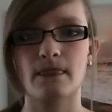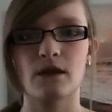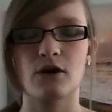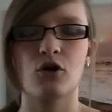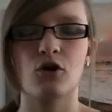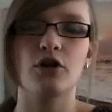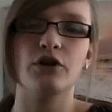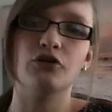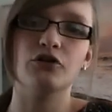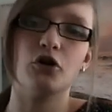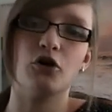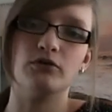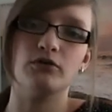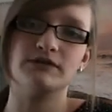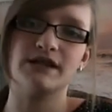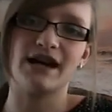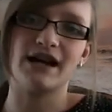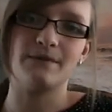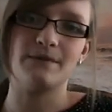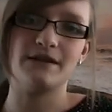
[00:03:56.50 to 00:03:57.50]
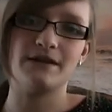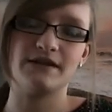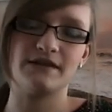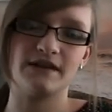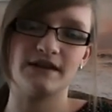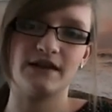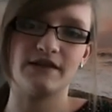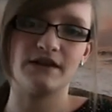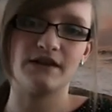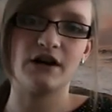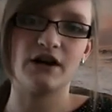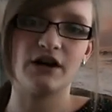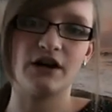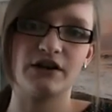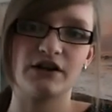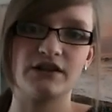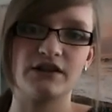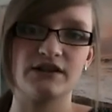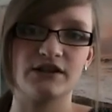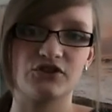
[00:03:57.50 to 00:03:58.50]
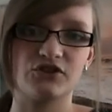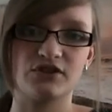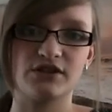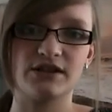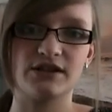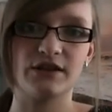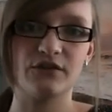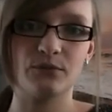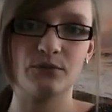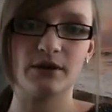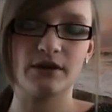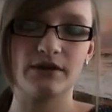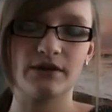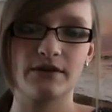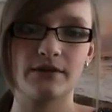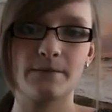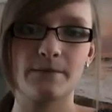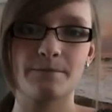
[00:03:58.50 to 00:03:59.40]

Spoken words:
all in all, diabetes is a hard condition to live with.